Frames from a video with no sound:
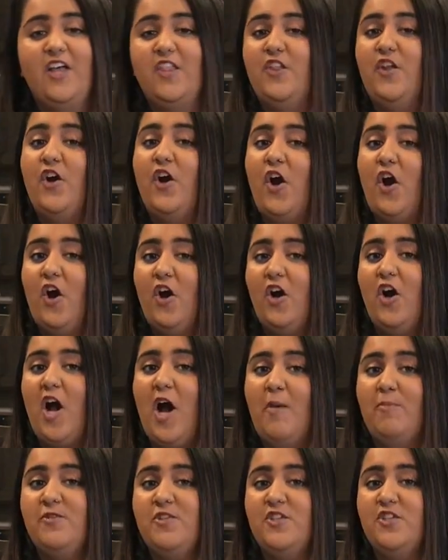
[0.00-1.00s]
There are
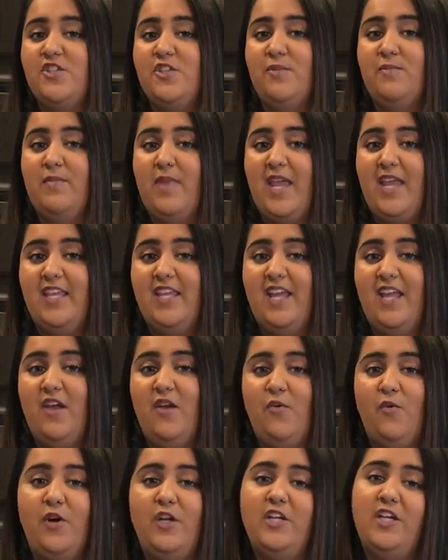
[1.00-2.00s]
options to make
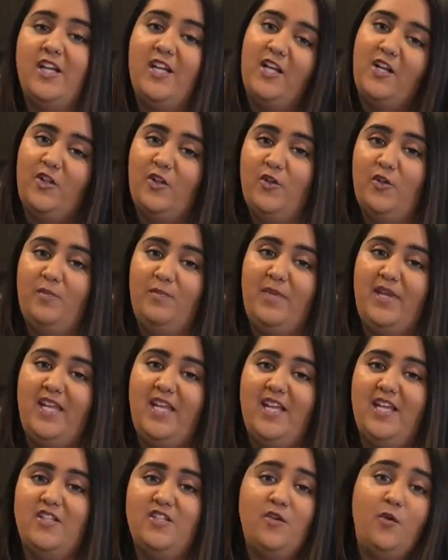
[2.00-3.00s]
it where you could include
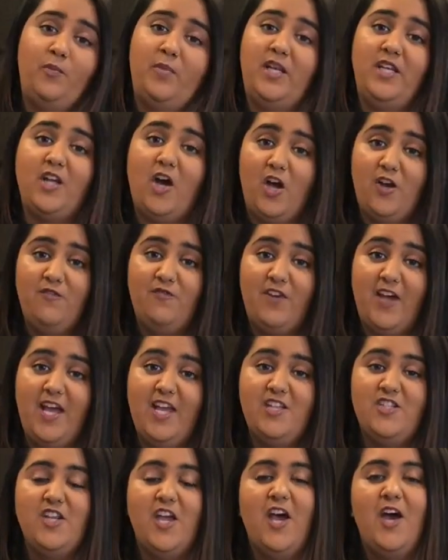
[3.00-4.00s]
meat and it'll be
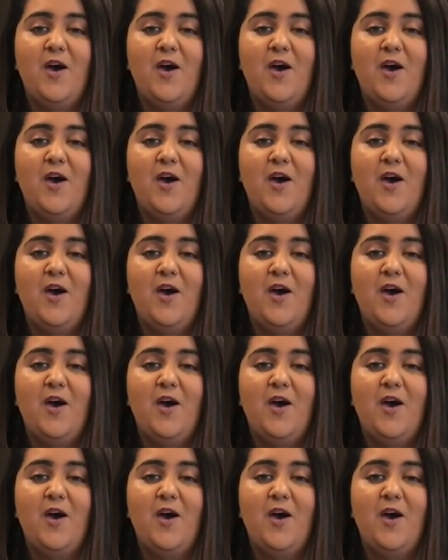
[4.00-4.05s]
non-veg,